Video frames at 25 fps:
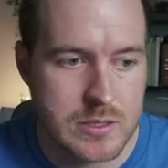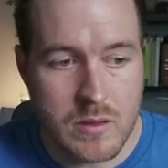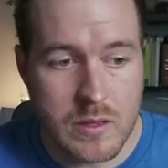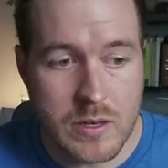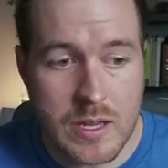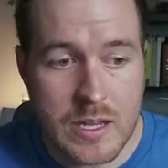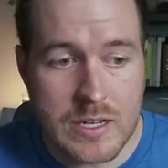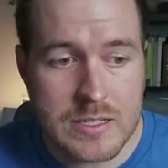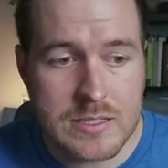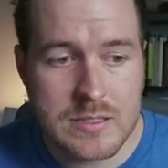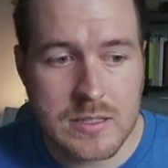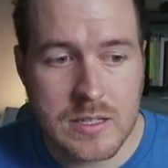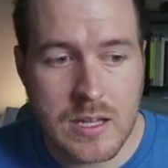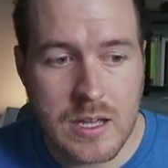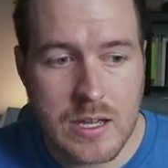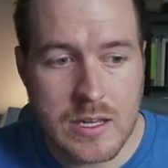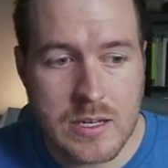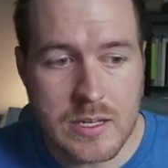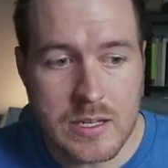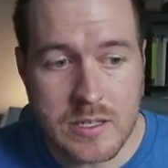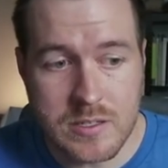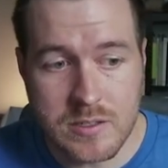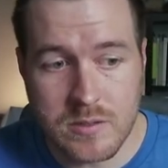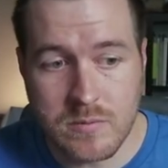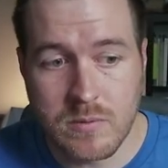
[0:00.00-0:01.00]
The next
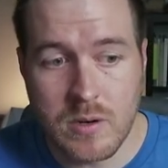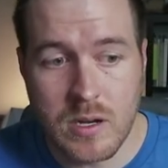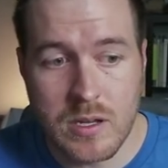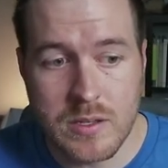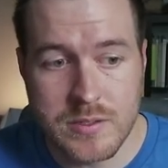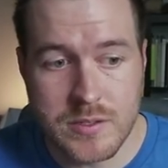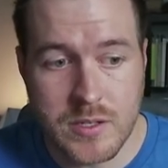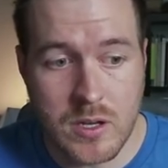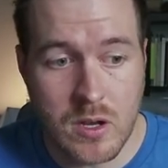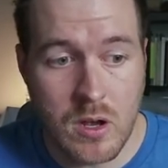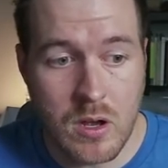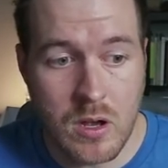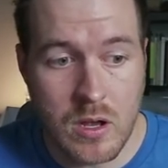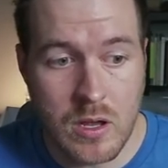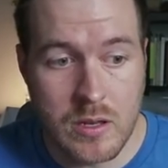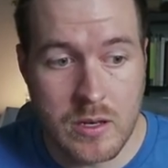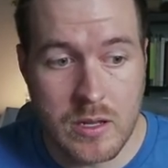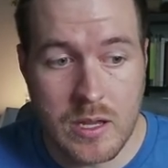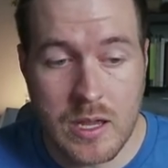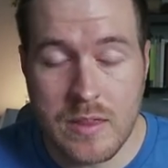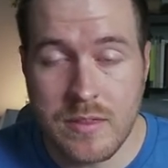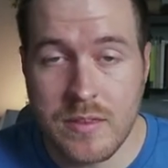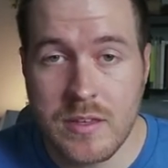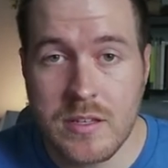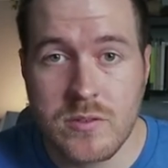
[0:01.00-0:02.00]
line is runs on,
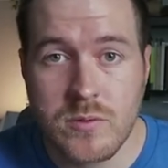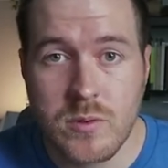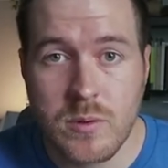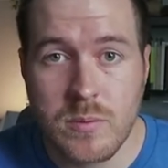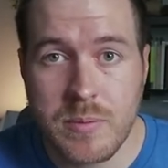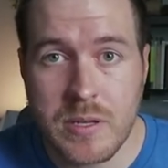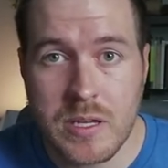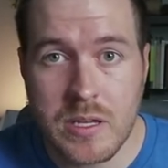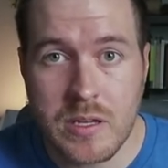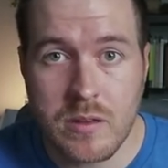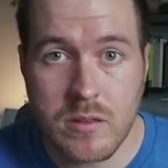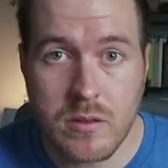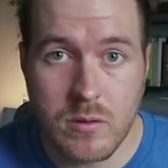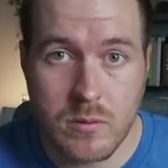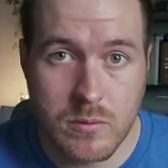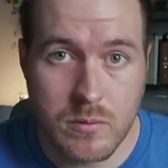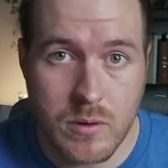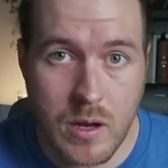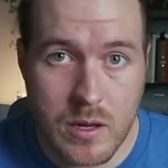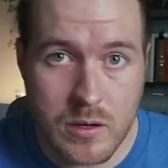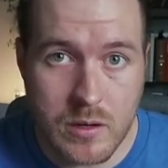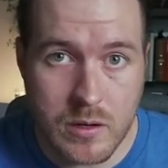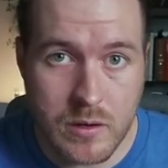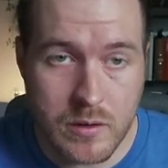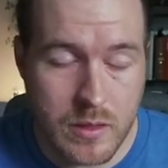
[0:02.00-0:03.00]
and this will be the
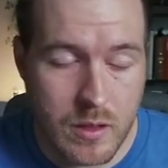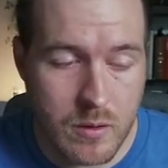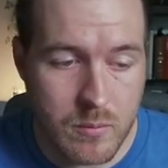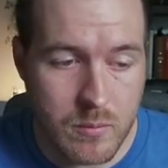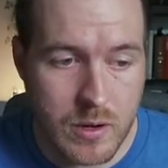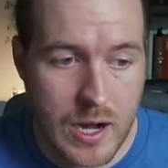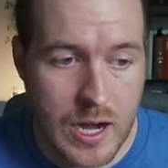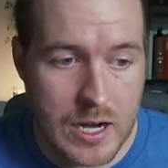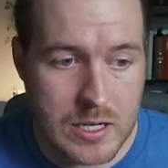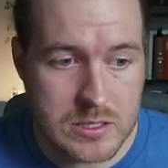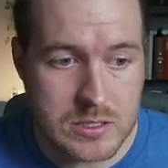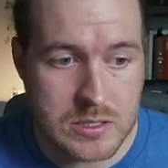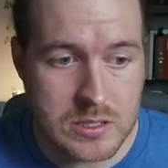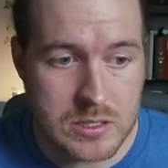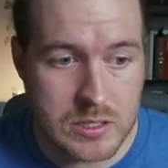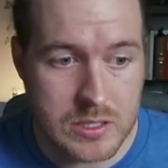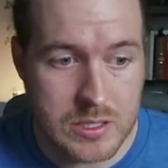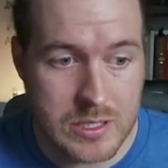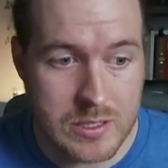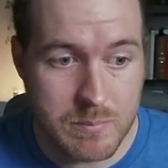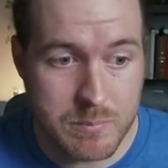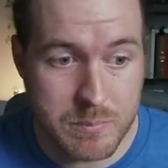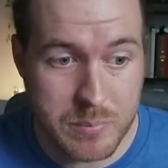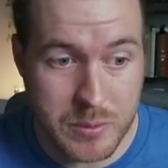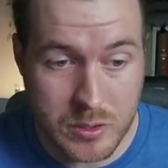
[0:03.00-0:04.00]
runner that we're
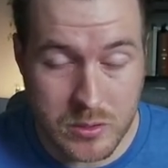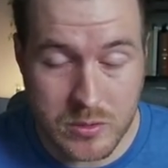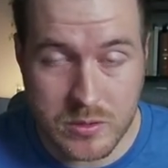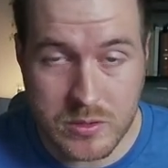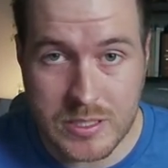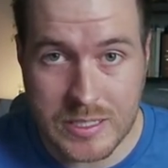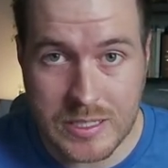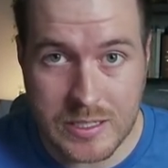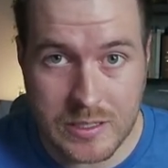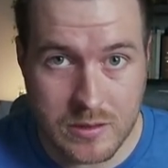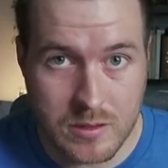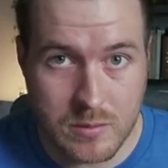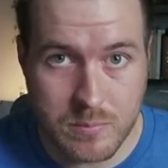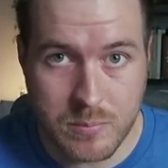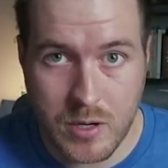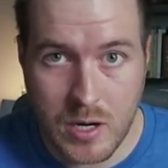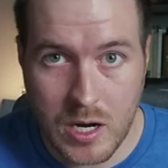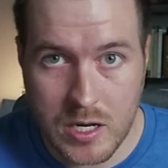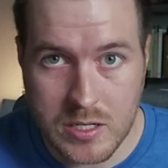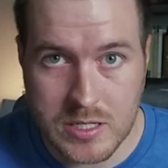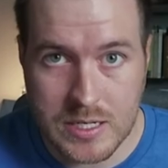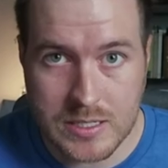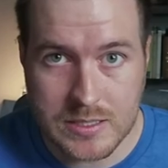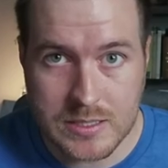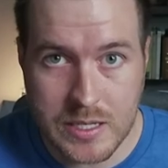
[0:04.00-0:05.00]
actually building the
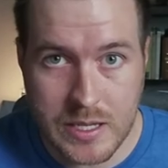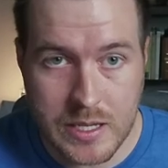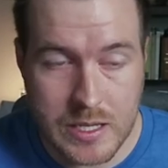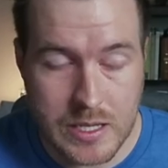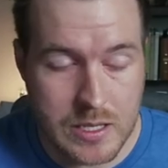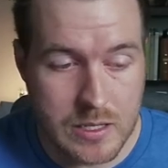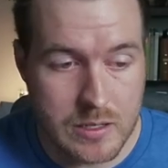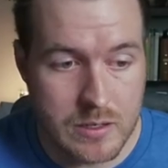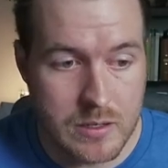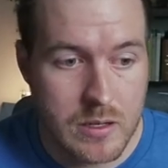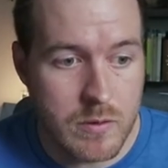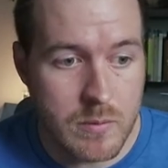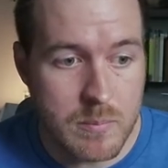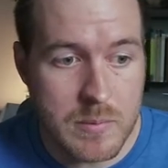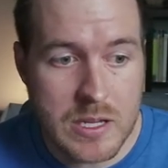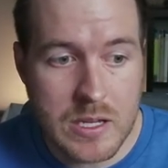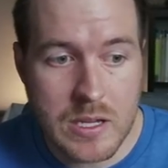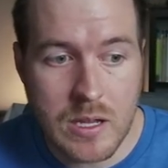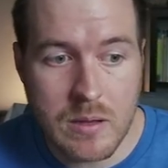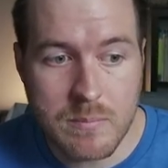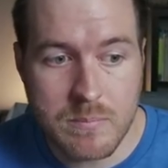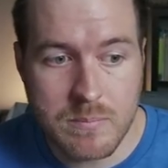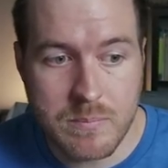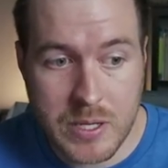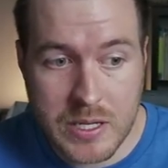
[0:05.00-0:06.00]
project in. For me,
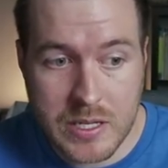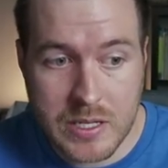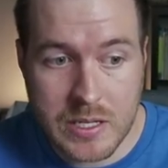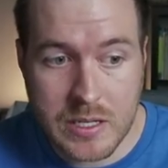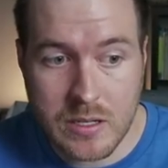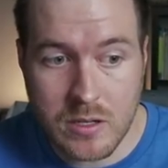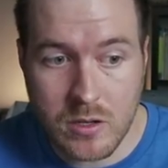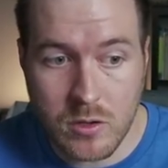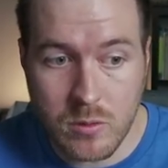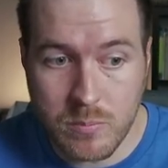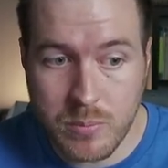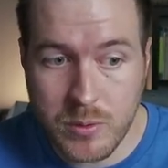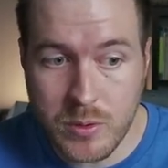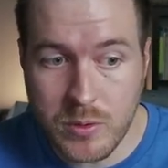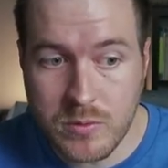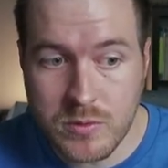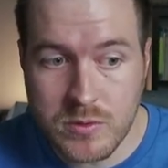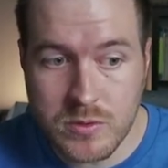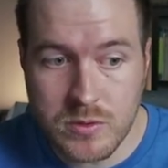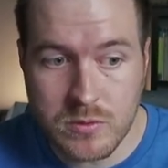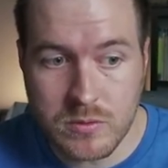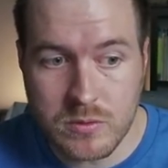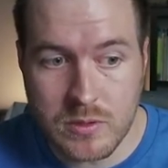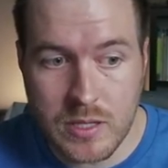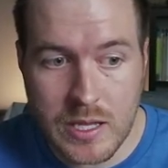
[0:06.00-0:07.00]
I'm picking
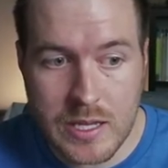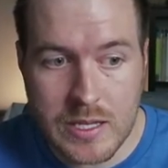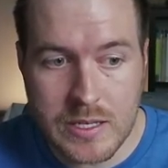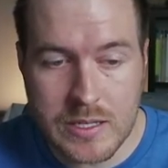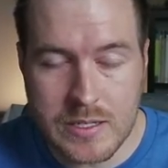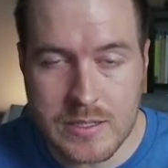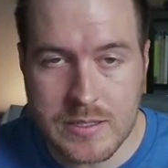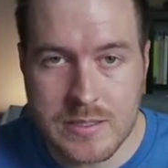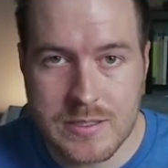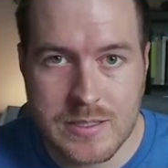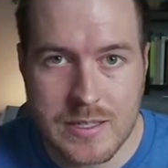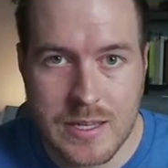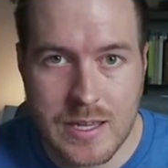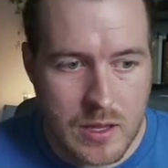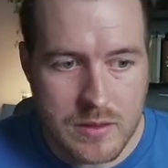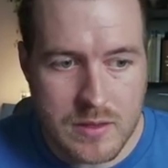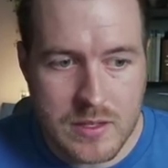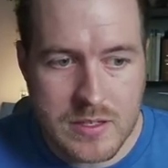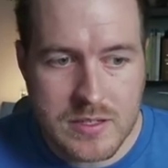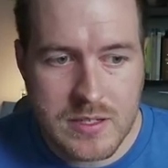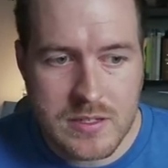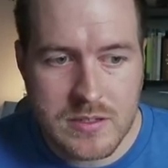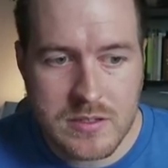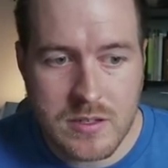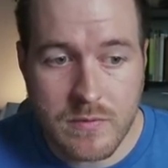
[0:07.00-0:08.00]
Ubuntu latest, and
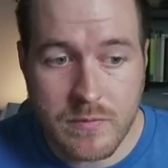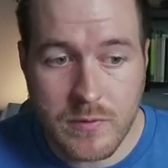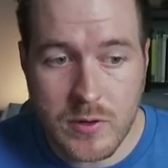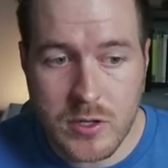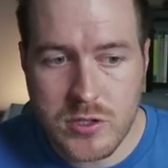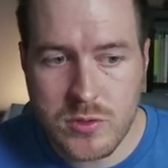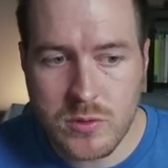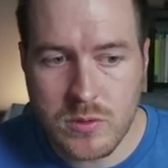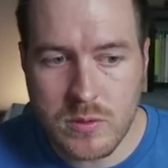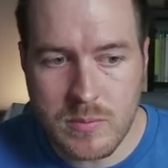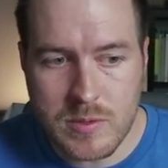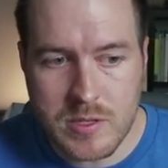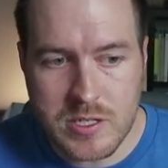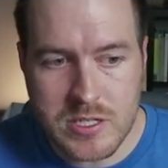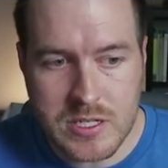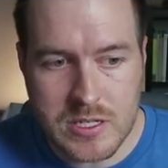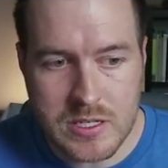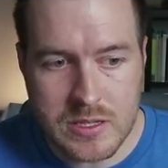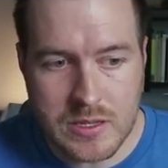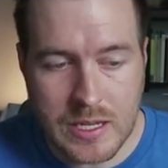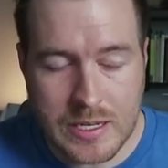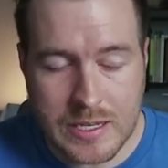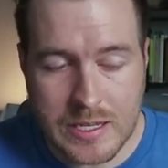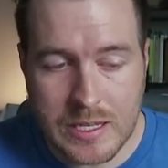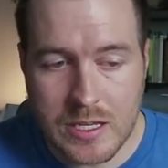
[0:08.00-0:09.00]
this is a virtual
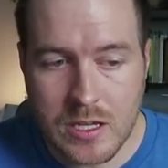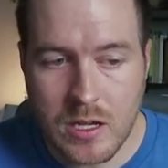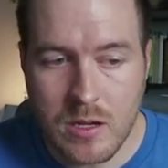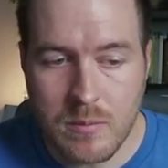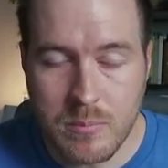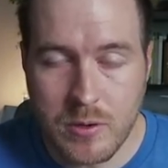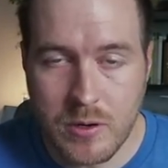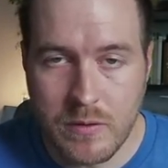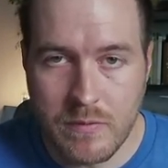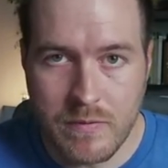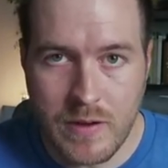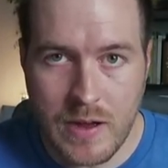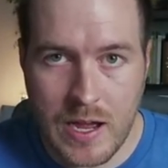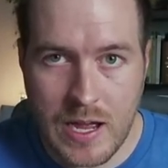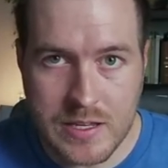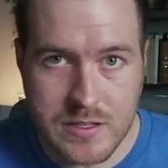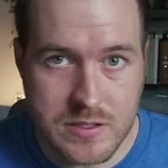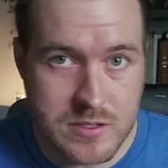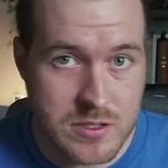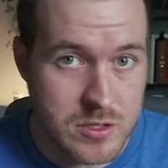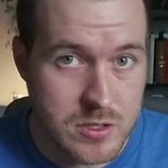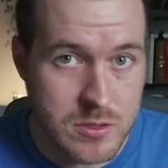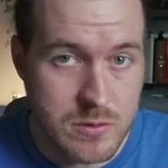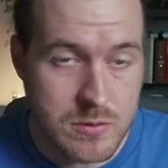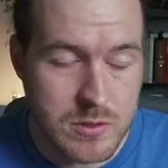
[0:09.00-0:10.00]
machine that GitHub
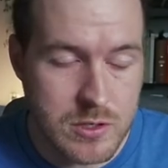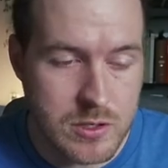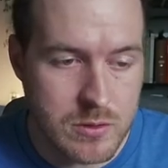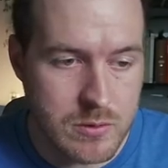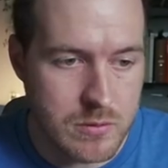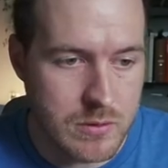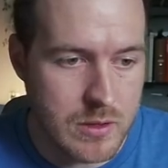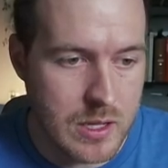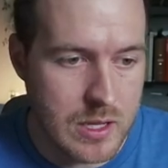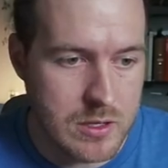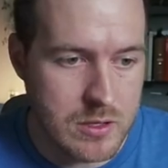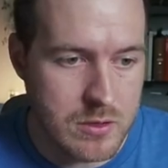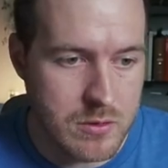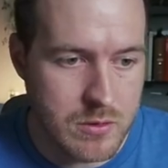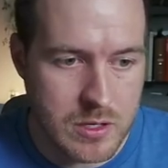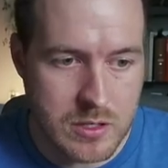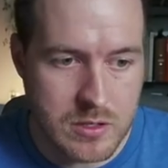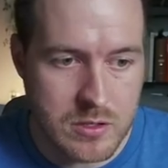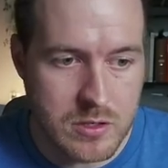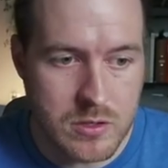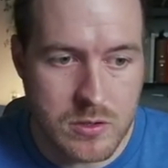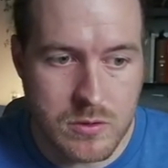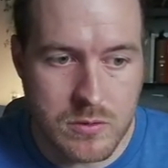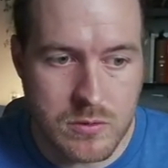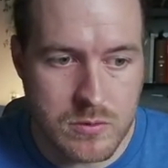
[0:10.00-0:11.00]
provides to you that you
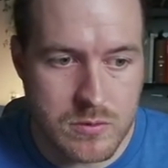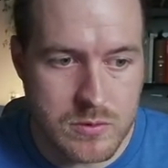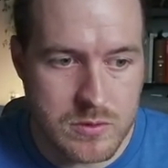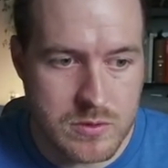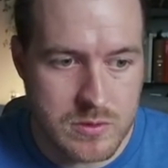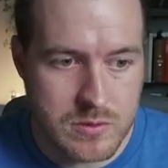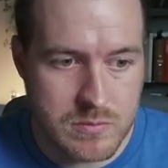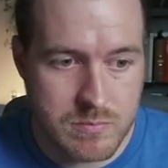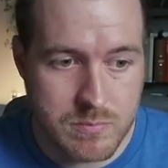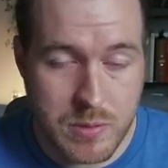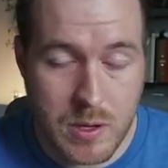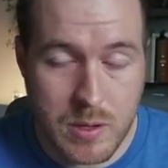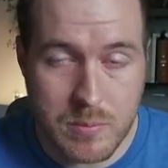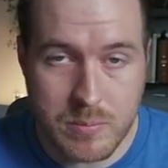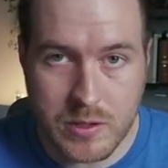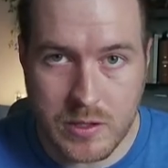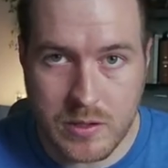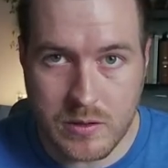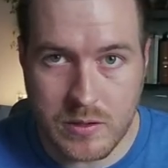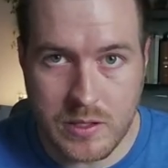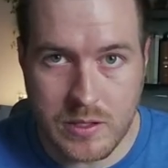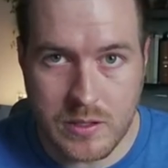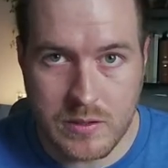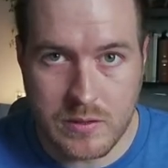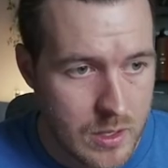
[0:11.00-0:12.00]
can use
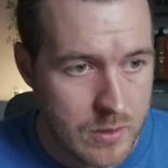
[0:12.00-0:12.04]
publicly.